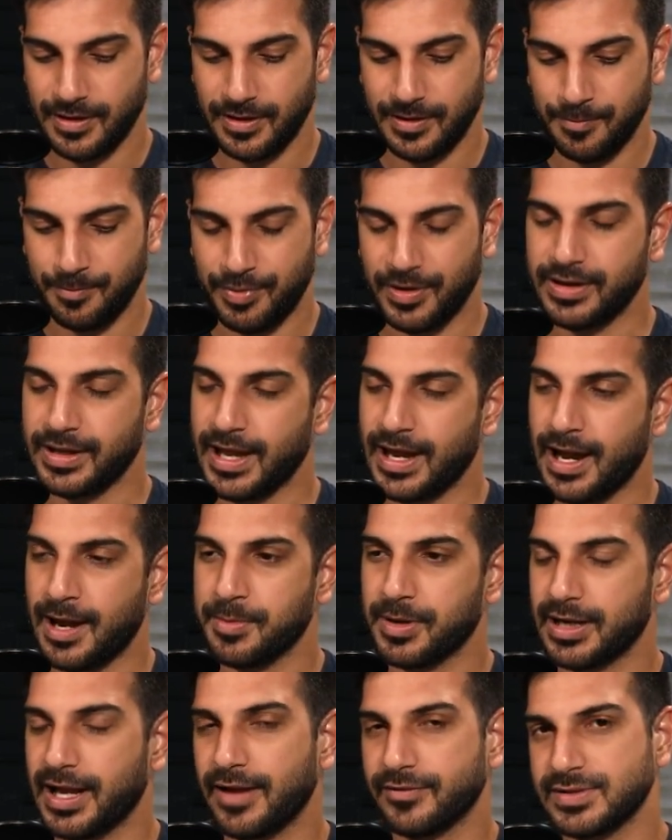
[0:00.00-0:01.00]
But, yeah, I'm
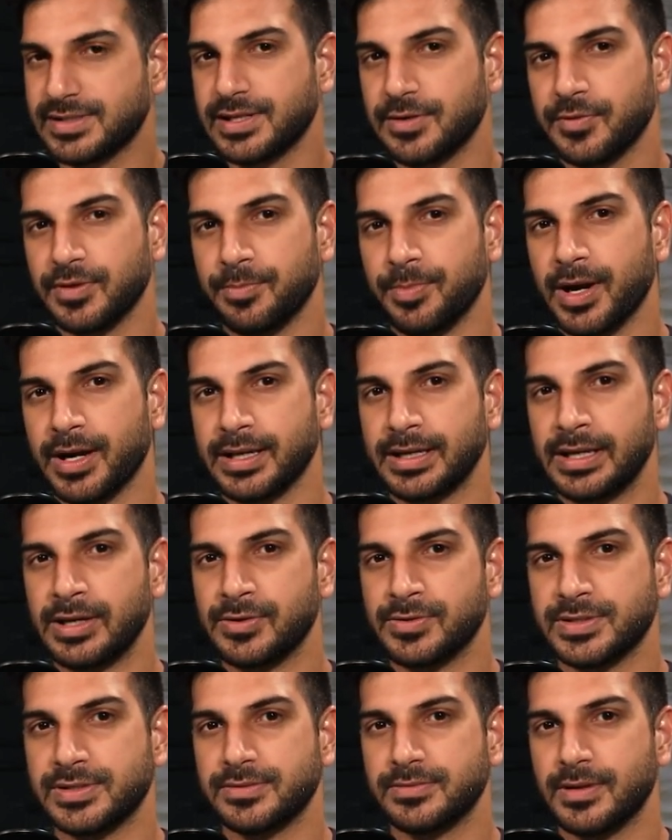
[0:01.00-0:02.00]
going to have to stick with the
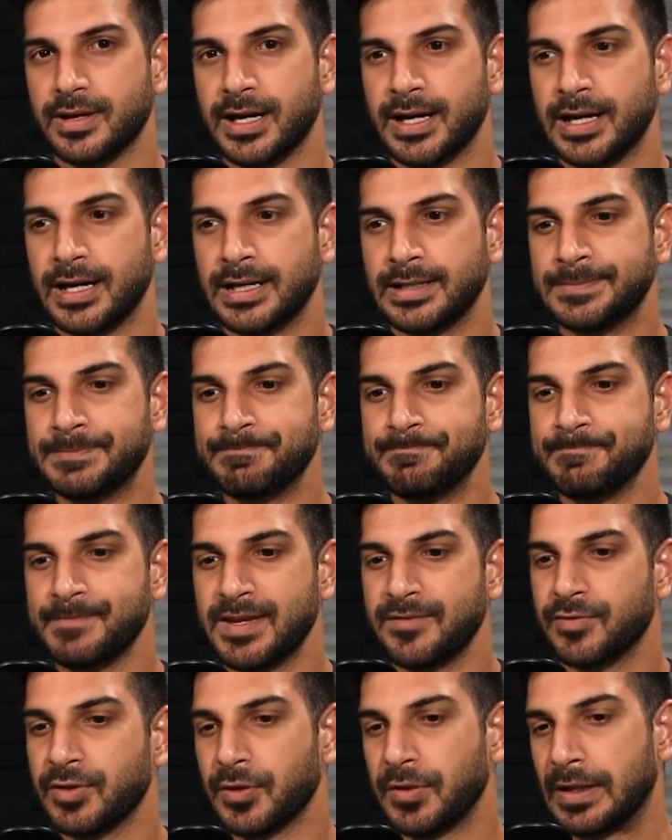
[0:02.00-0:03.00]
Buccaneers,
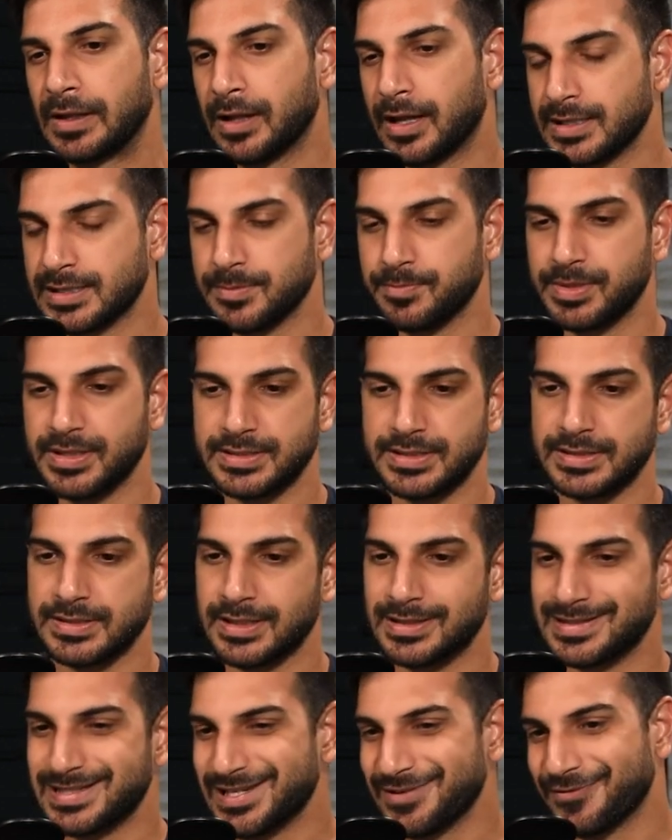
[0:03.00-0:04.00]
even though they lost some pieces
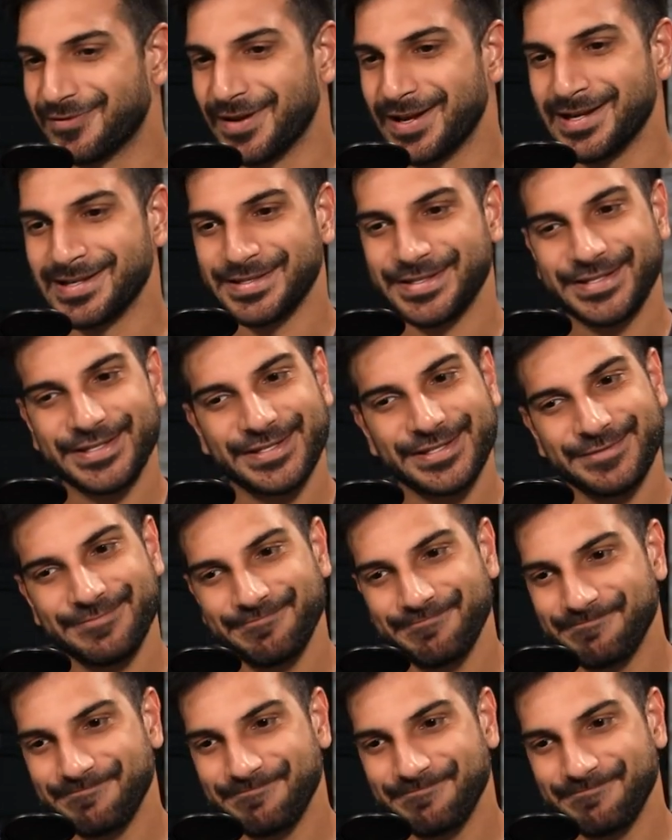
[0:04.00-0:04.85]
on defense.